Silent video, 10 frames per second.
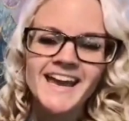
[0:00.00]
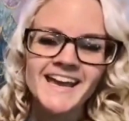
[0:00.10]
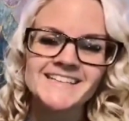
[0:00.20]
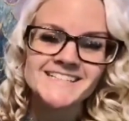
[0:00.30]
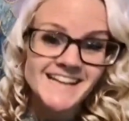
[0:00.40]

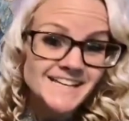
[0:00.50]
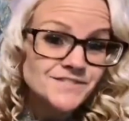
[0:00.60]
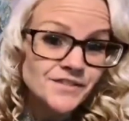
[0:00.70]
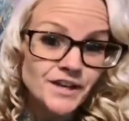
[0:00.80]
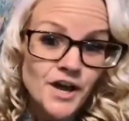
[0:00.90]
In today's
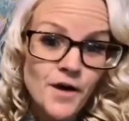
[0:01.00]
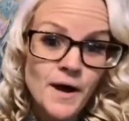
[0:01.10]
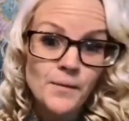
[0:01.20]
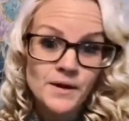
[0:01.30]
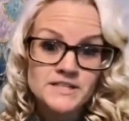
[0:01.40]
video,
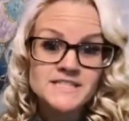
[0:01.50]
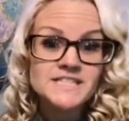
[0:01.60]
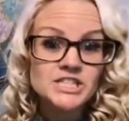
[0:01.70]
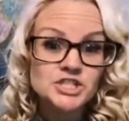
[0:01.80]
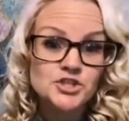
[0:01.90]
I want to
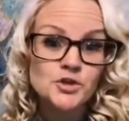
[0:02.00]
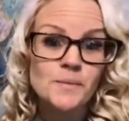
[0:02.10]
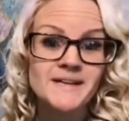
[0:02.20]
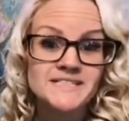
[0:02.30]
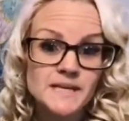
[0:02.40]
teach you
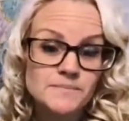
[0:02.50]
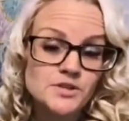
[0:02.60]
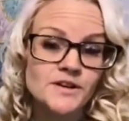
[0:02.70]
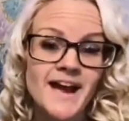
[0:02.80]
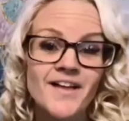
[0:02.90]
my tips
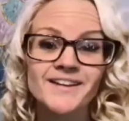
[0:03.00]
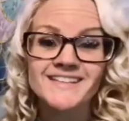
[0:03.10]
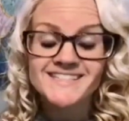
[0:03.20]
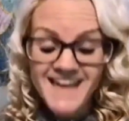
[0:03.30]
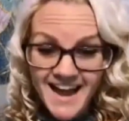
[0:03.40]
on how
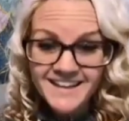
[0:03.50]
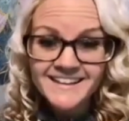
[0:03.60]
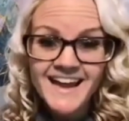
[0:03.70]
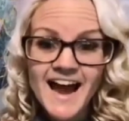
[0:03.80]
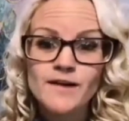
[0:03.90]

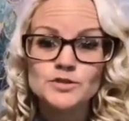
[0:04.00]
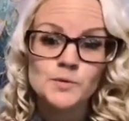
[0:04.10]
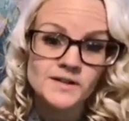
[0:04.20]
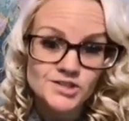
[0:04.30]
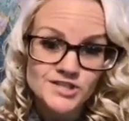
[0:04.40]
to
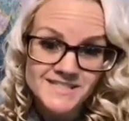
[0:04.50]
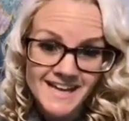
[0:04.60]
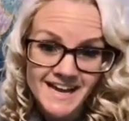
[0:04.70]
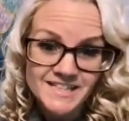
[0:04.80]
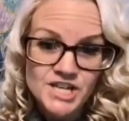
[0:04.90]

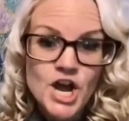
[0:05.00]
understand